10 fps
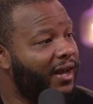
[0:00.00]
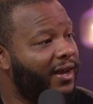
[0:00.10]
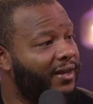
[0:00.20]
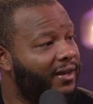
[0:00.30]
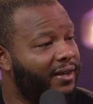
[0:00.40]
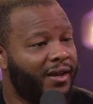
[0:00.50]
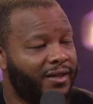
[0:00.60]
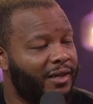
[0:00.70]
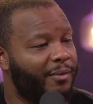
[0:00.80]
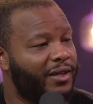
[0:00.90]
I had a
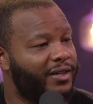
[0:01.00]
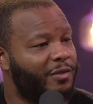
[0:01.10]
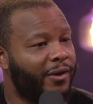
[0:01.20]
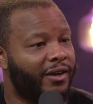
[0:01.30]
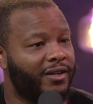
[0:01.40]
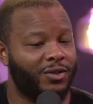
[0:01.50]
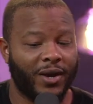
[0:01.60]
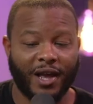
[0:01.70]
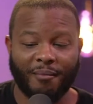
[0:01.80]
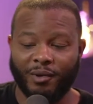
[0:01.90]
similar experience. So I
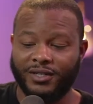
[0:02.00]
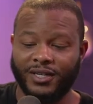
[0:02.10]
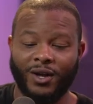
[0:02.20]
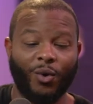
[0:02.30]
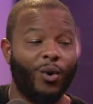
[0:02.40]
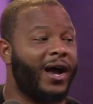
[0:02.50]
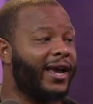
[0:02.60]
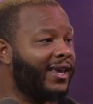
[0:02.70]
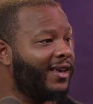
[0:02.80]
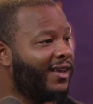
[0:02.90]
got booked in
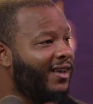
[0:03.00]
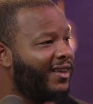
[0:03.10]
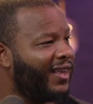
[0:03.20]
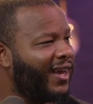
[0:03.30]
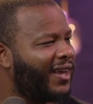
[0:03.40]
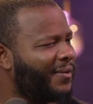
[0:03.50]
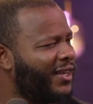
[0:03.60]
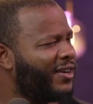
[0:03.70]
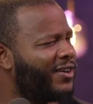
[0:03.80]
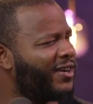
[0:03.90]
Hawaii like a
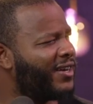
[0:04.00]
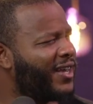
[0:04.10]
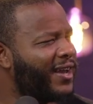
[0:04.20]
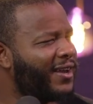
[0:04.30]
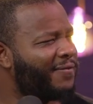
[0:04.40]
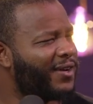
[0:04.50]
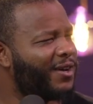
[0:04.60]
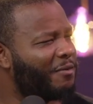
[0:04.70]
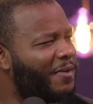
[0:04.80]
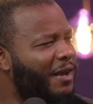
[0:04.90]
year and a half ago.